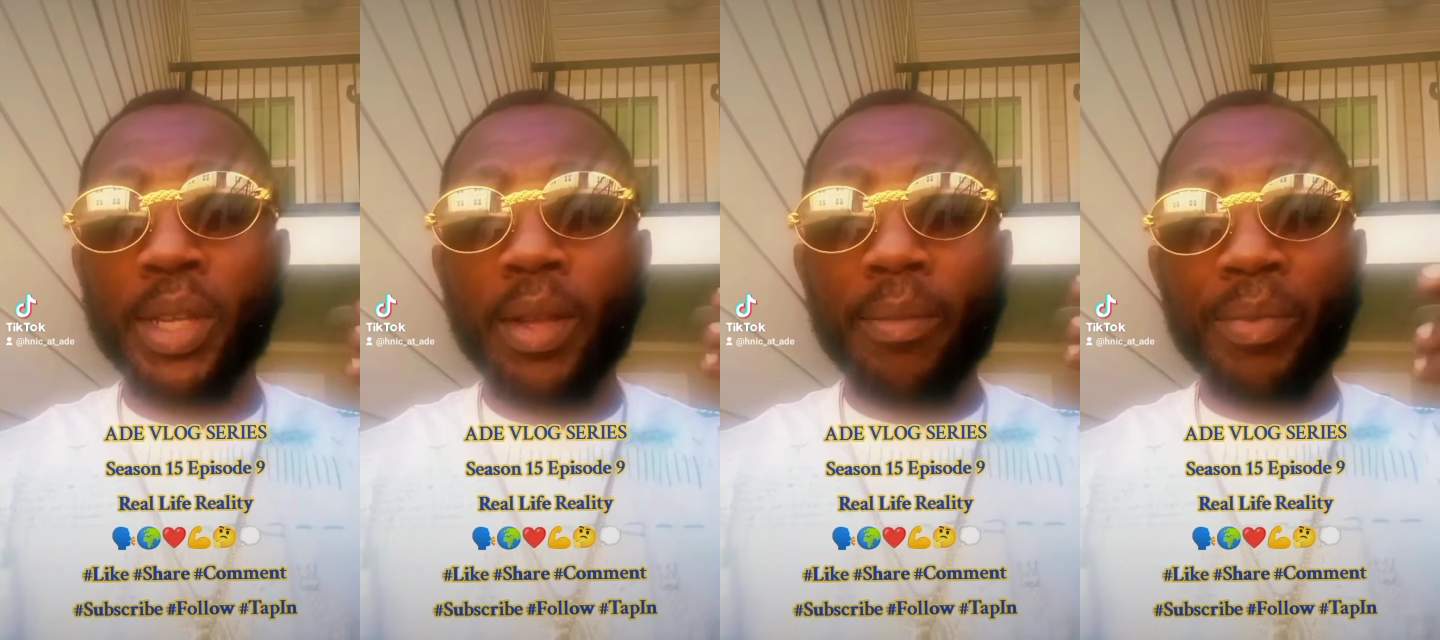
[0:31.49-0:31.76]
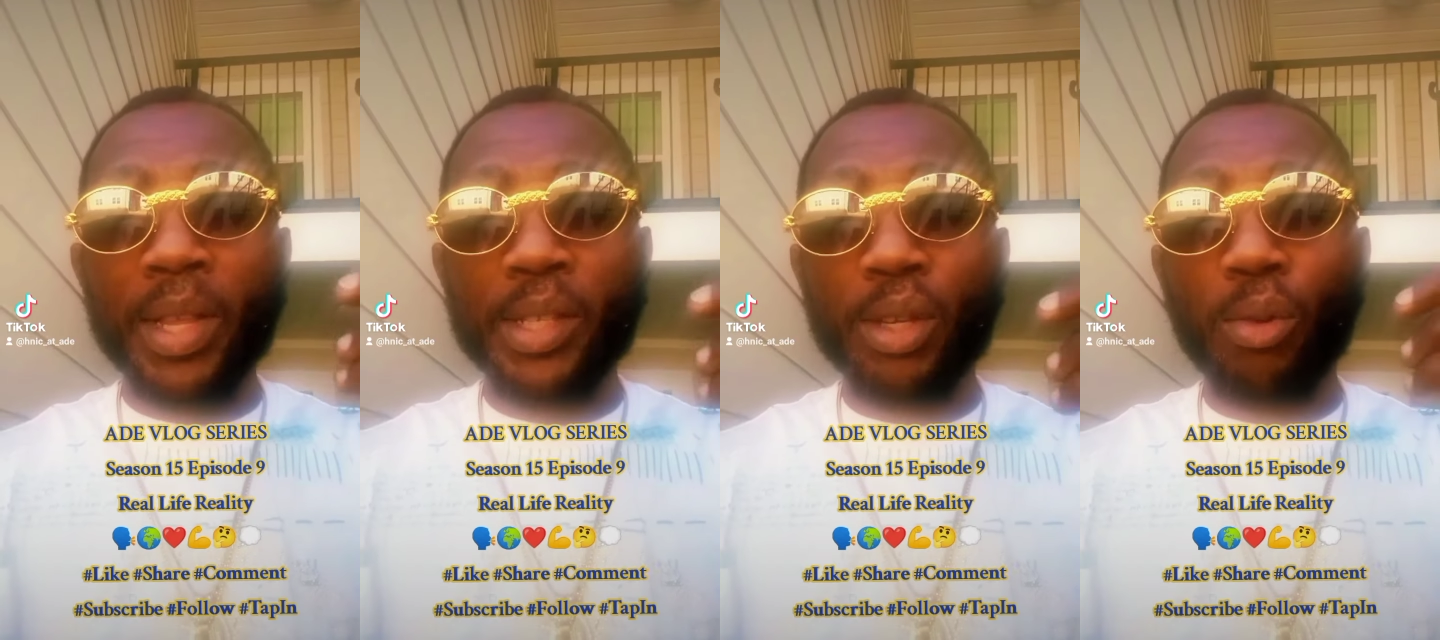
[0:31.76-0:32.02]

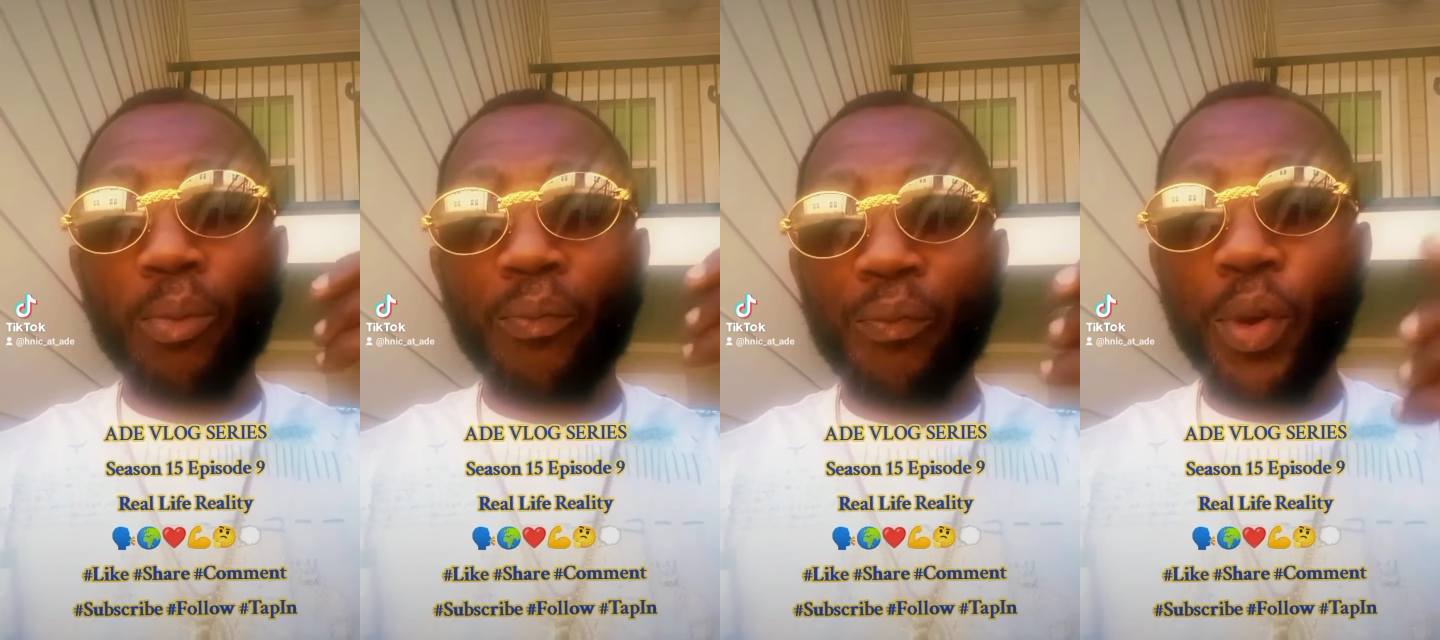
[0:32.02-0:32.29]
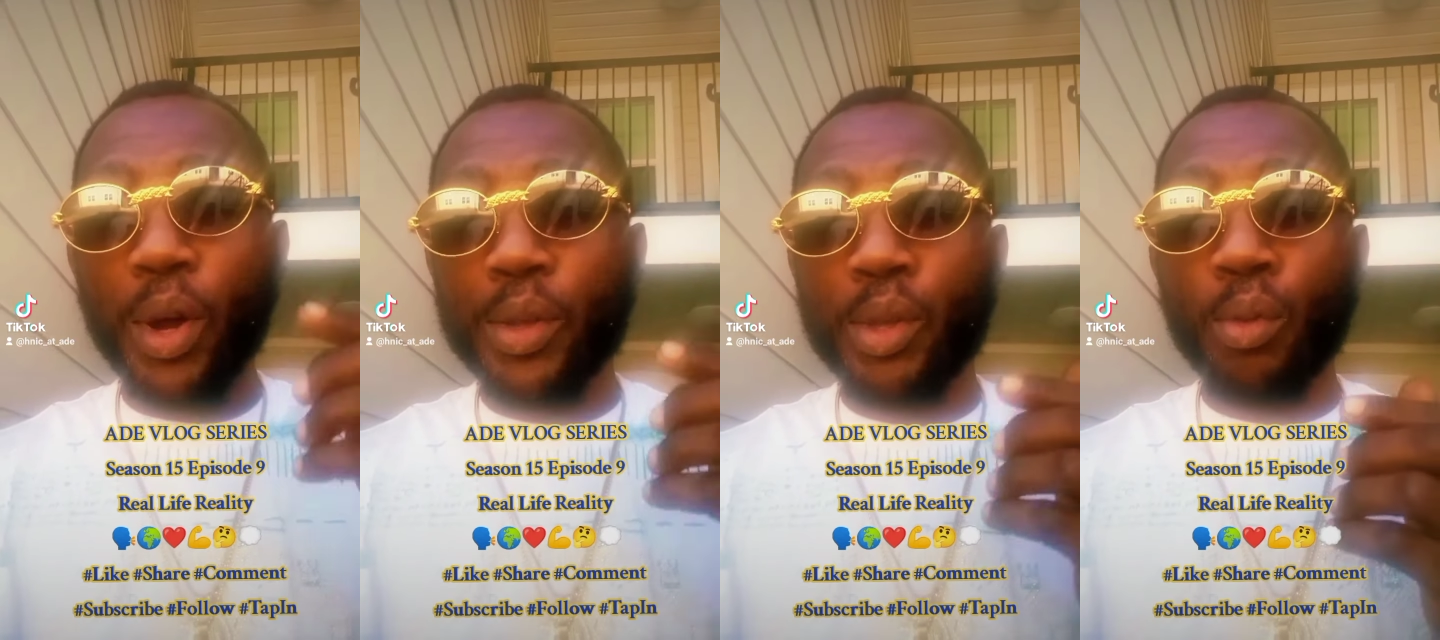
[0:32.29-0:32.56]
that's going to fuck
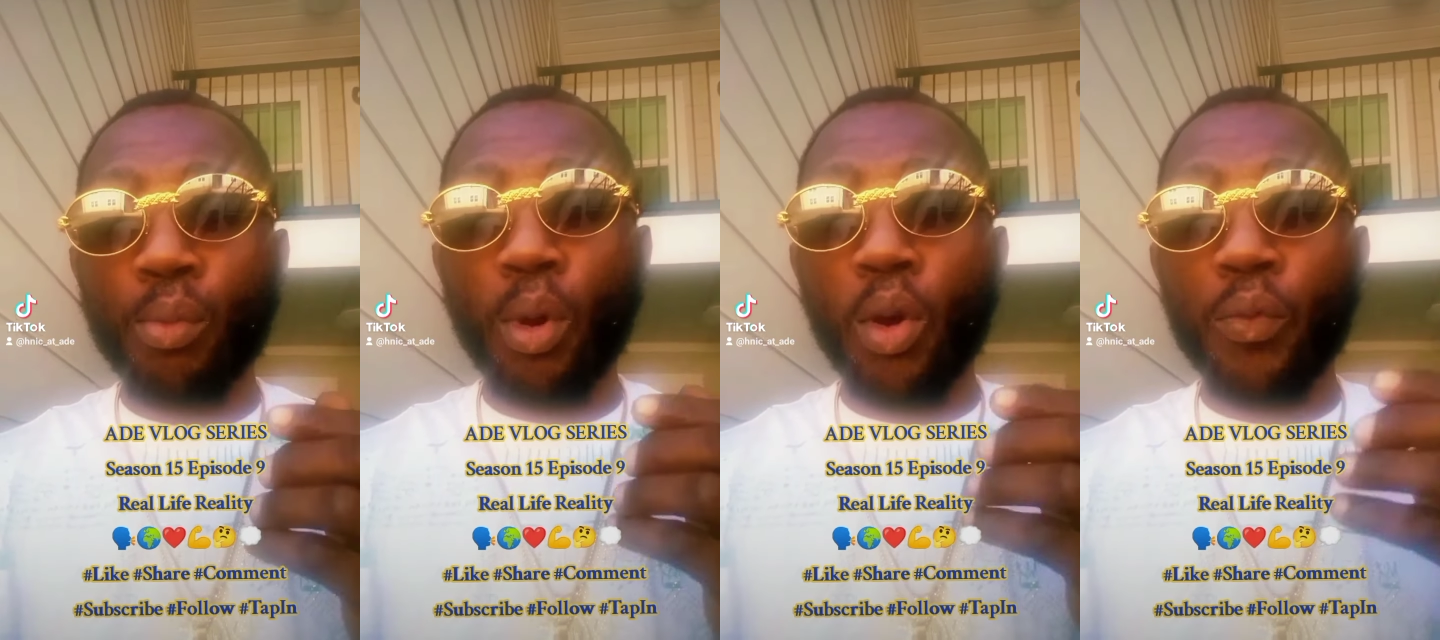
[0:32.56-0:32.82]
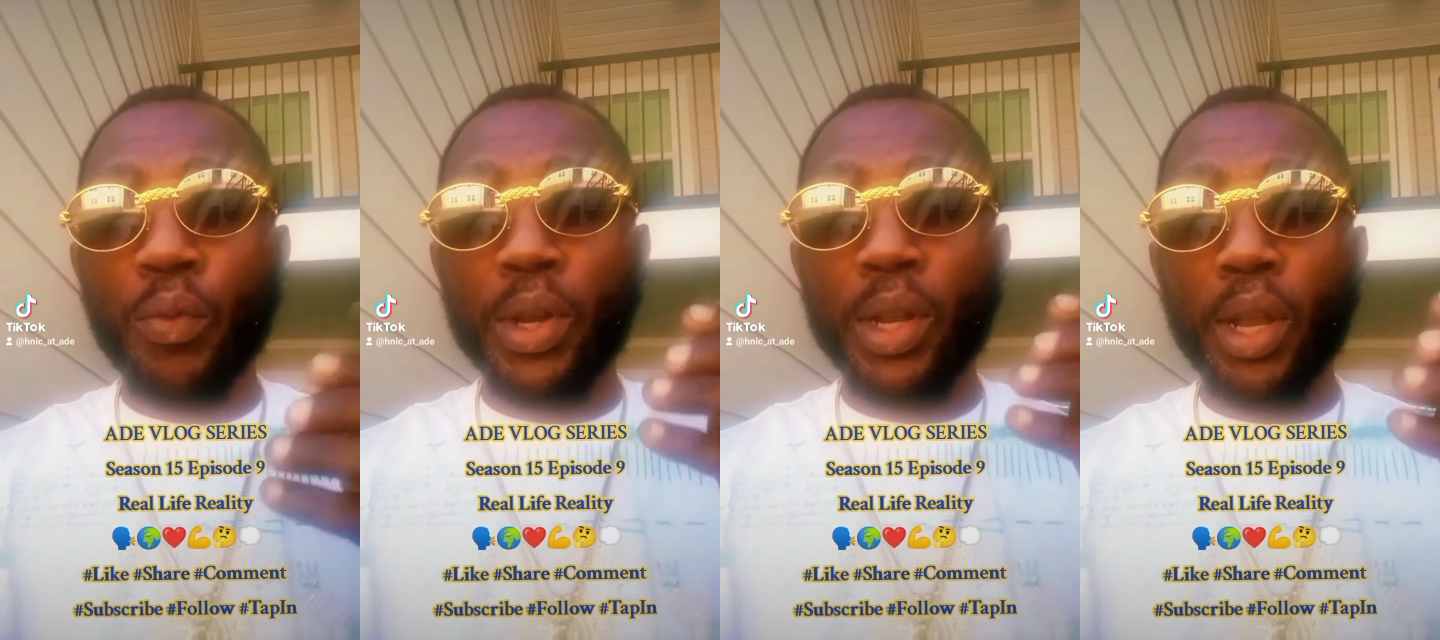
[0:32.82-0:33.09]
you over in
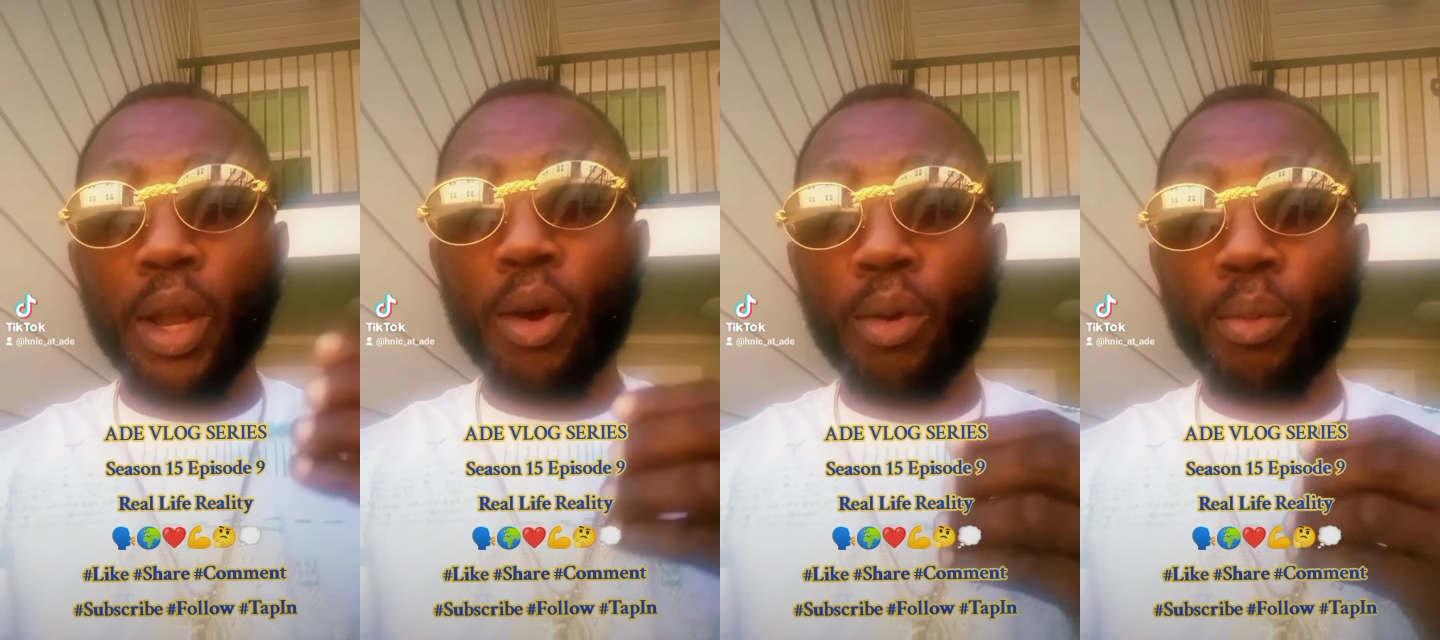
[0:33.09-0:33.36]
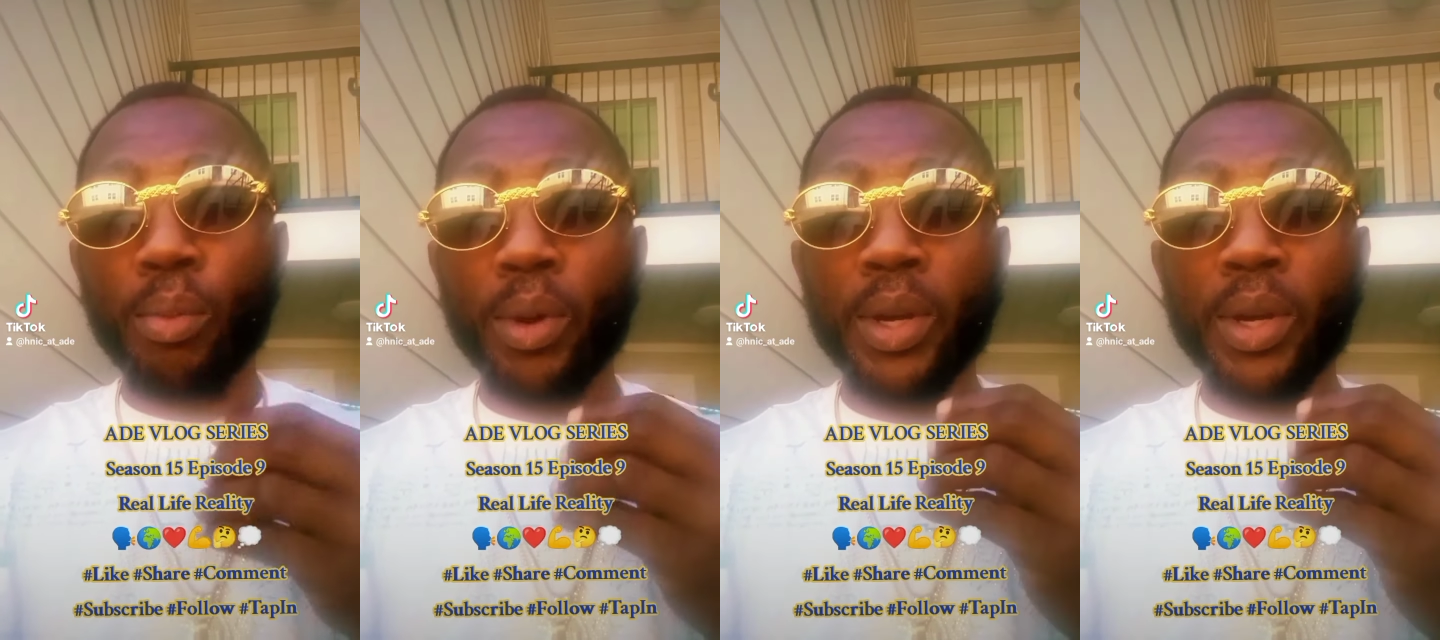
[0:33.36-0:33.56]
the long run.